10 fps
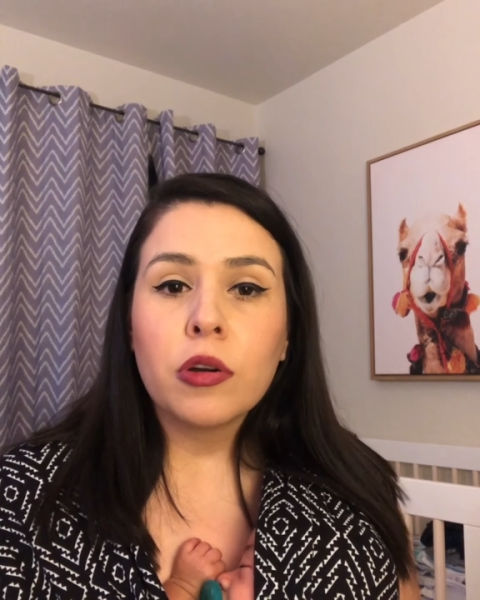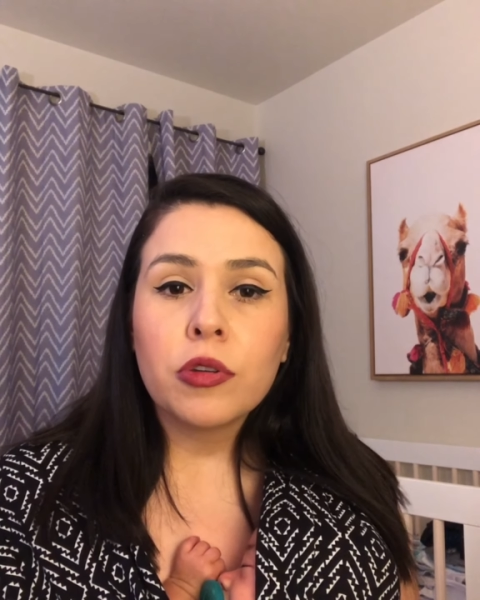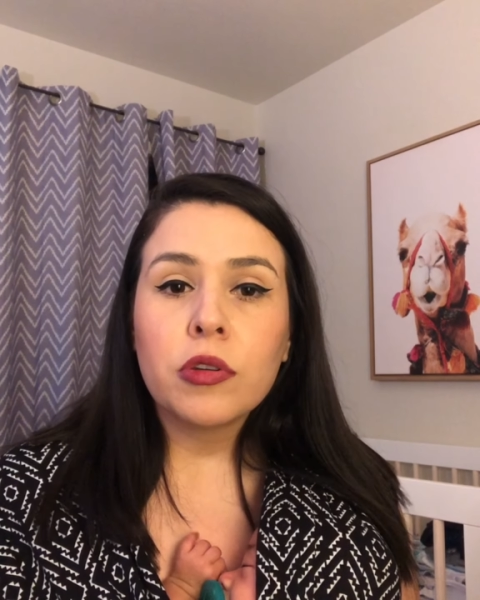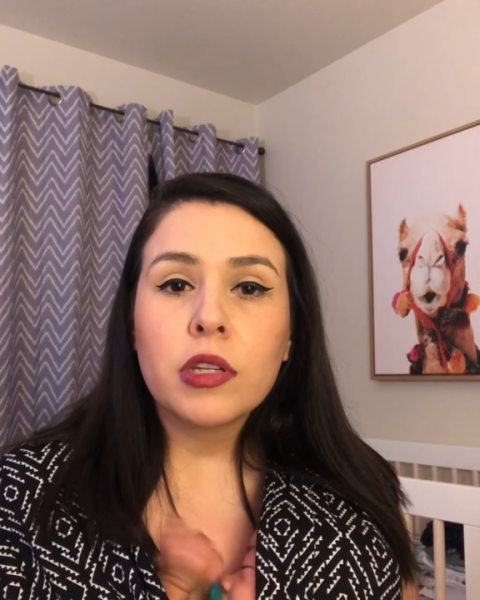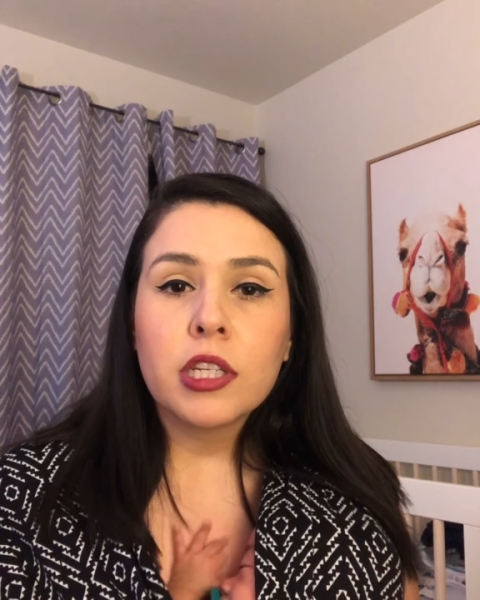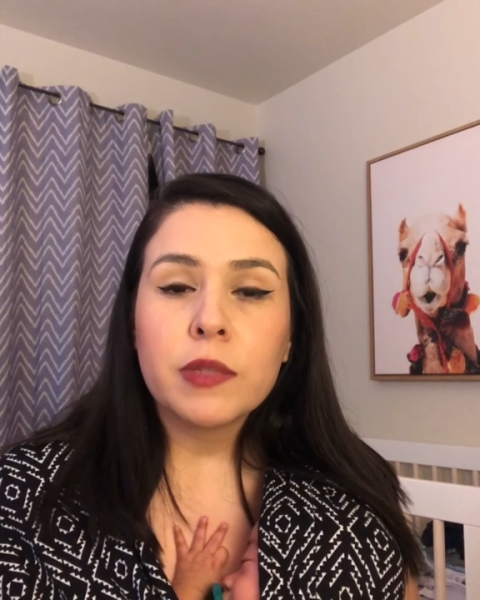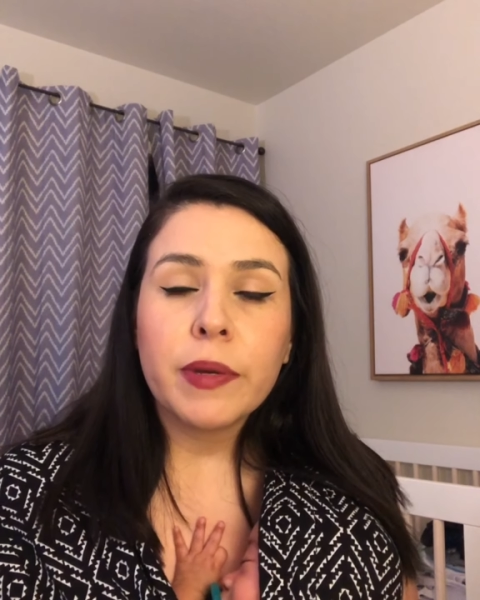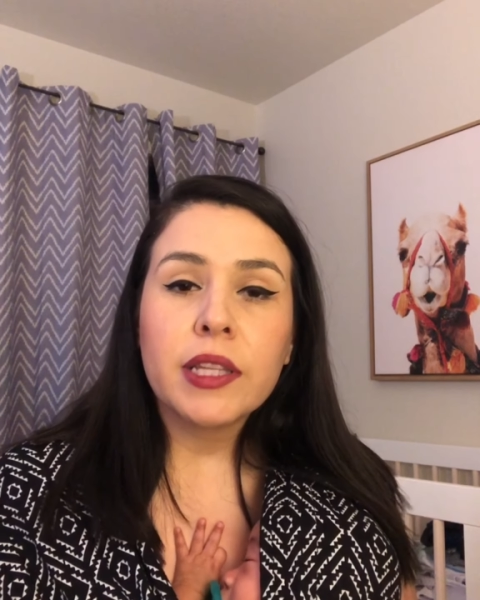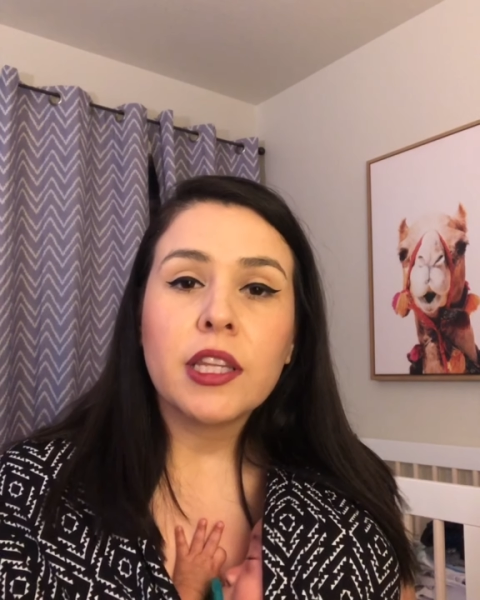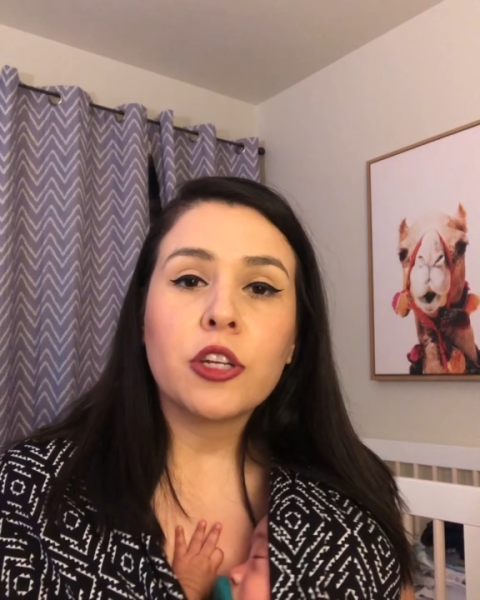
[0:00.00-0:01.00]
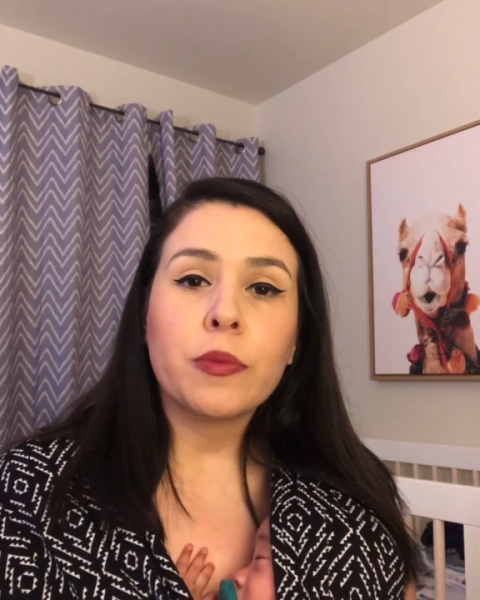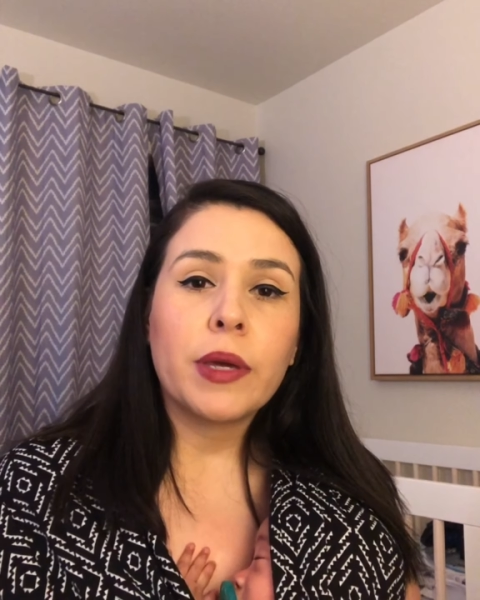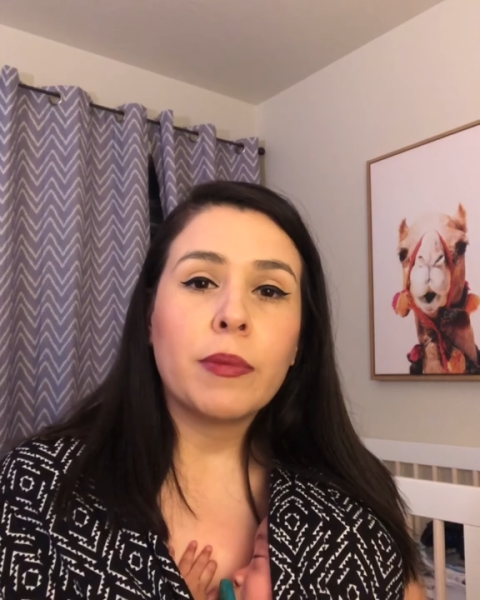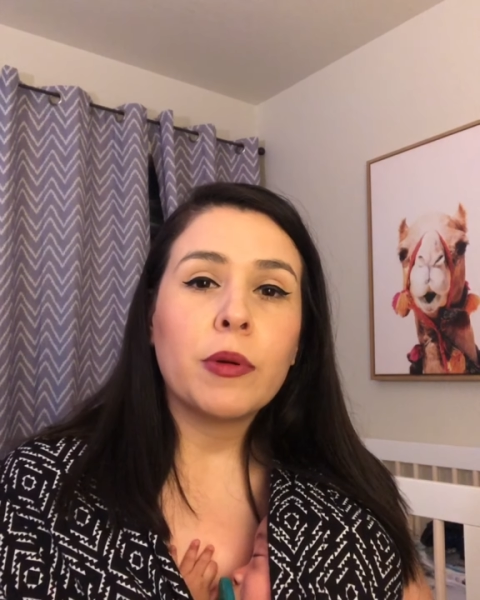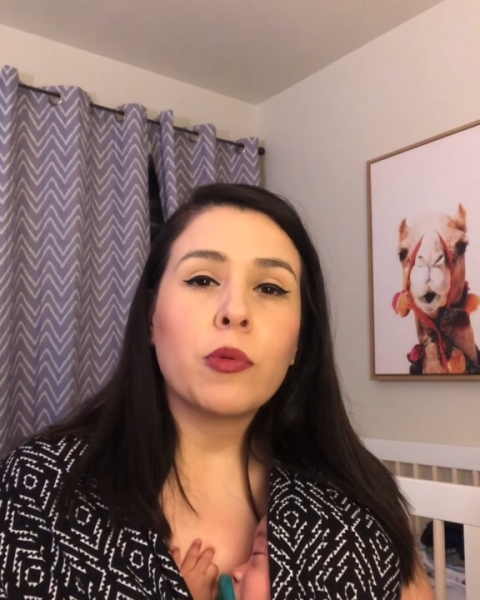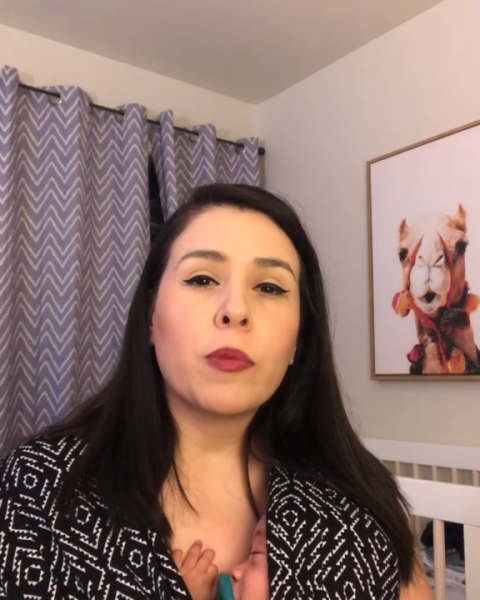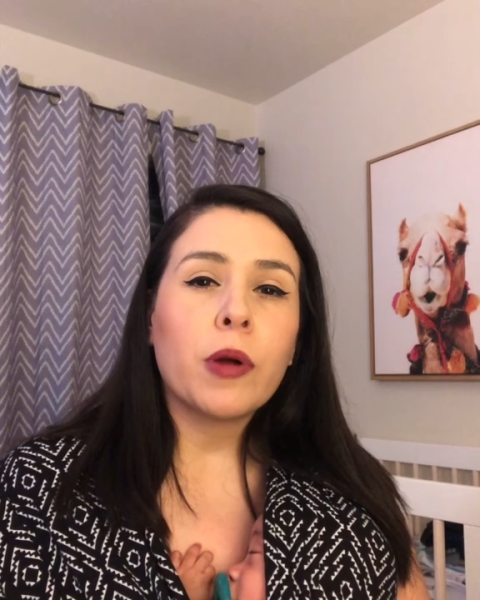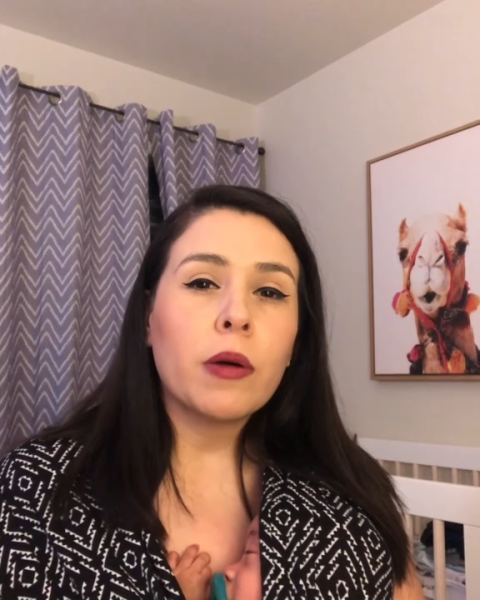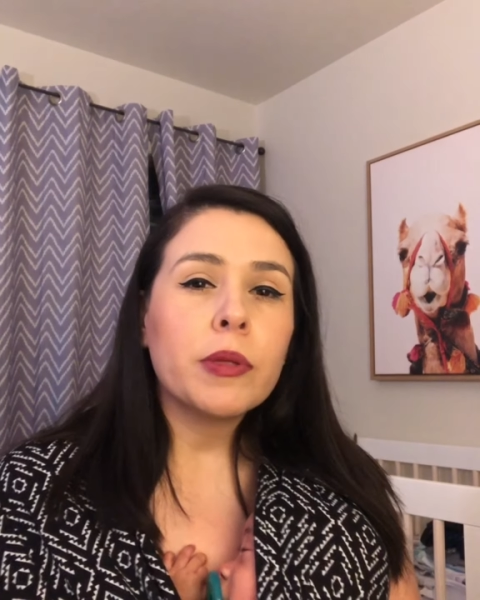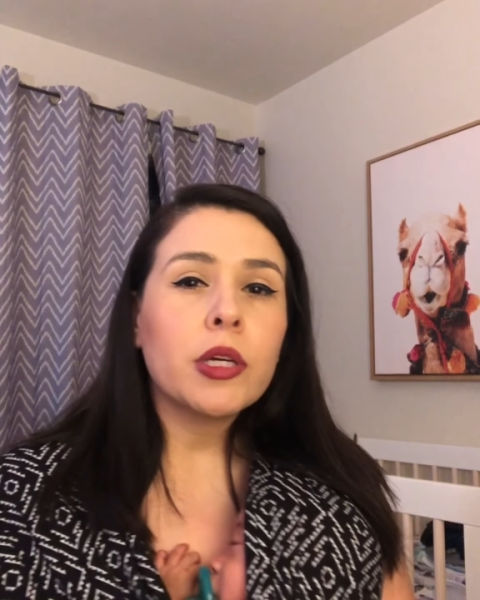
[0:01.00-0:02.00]
You can expect that your baby will
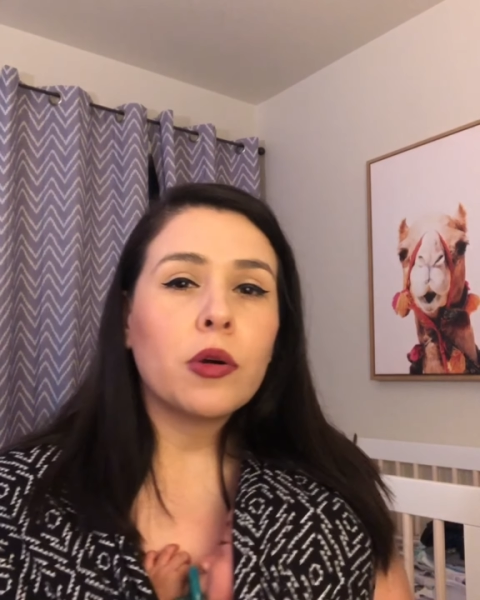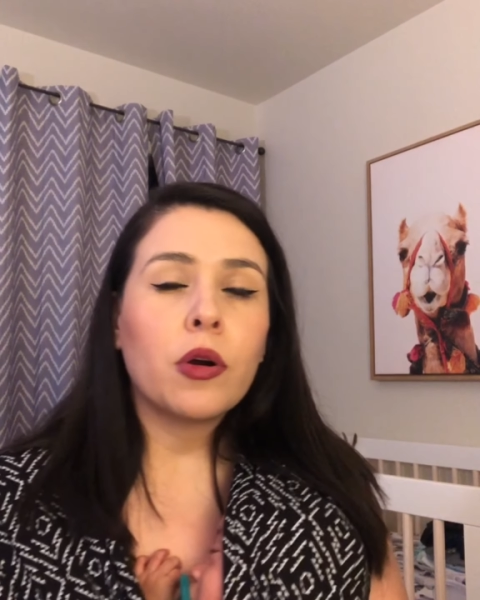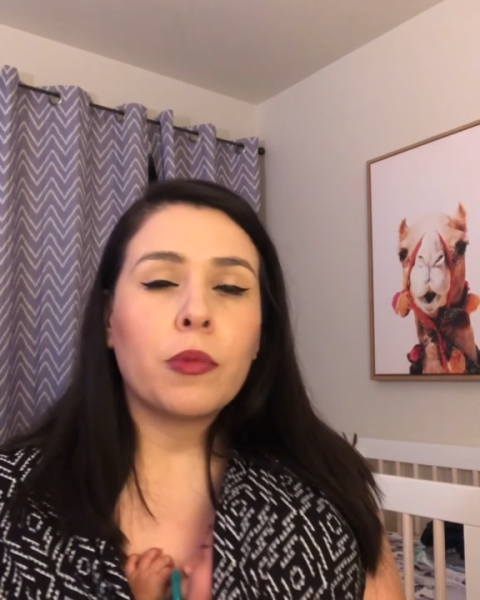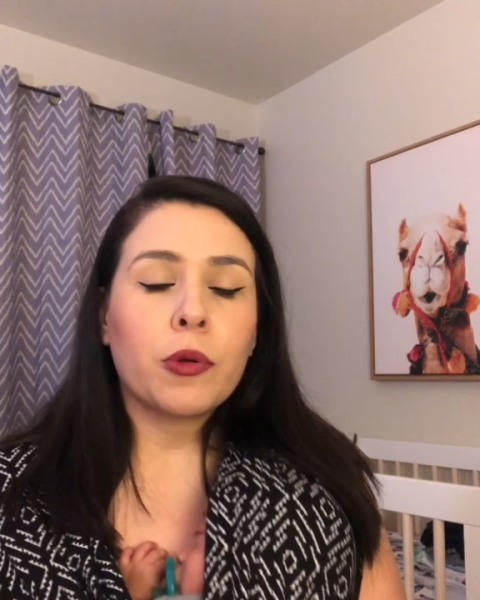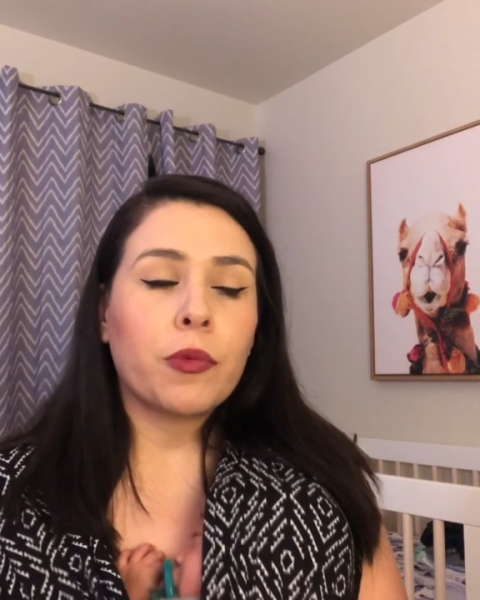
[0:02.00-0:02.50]
probably go home